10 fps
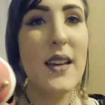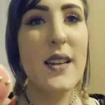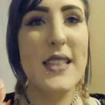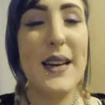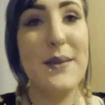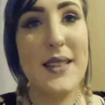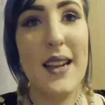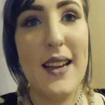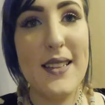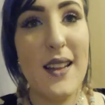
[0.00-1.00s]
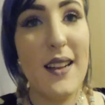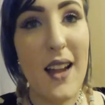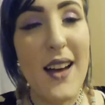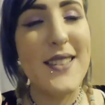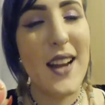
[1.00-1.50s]
So that was the
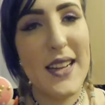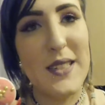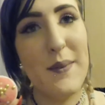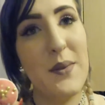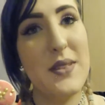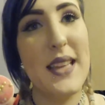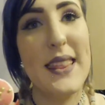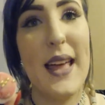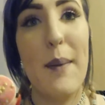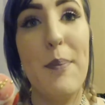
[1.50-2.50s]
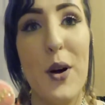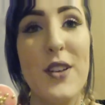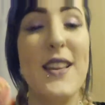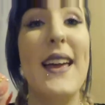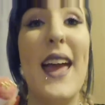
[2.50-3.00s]
last item that was in that
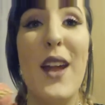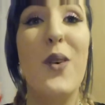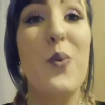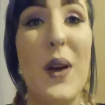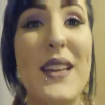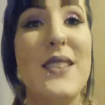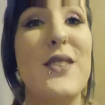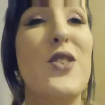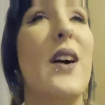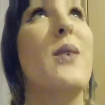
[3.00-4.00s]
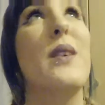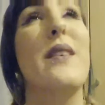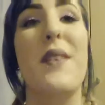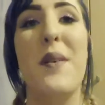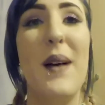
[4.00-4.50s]
box. I cannot wait to try all
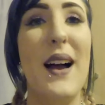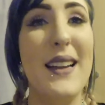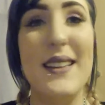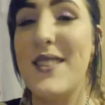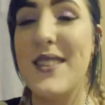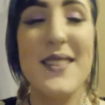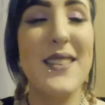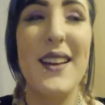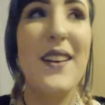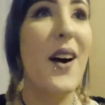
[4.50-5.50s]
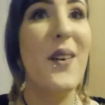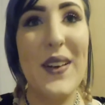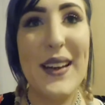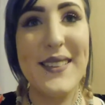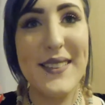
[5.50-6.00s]
of them. I can't
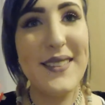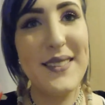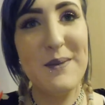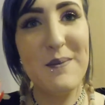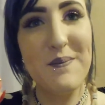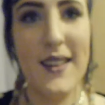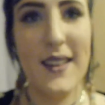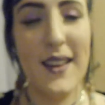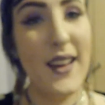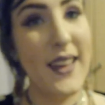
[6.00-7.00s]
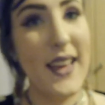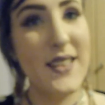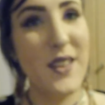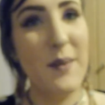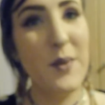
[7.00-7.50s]
wait. Okay,
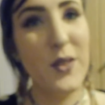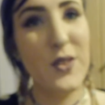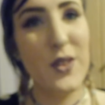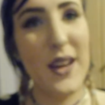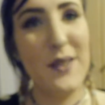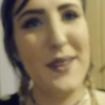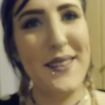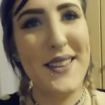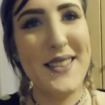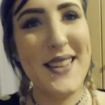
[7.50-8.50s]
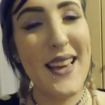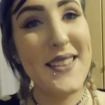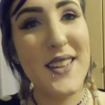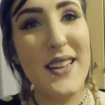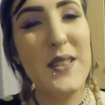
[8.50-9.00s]
so I'm not sure how well this
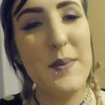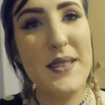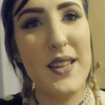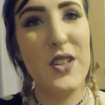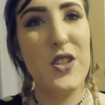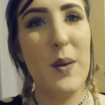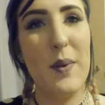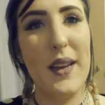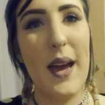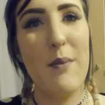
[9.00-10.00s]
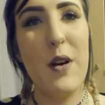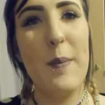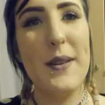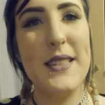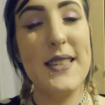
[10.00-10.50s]
next item is going to show up on camera,
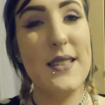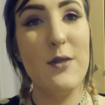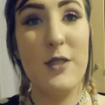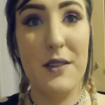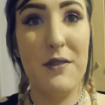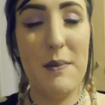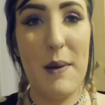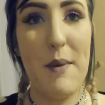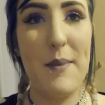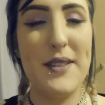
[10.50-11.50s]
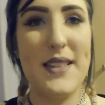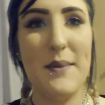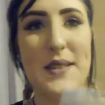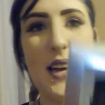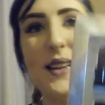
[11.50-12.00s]
but it's also from my mum and
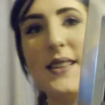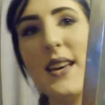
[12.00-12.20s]
stepdad,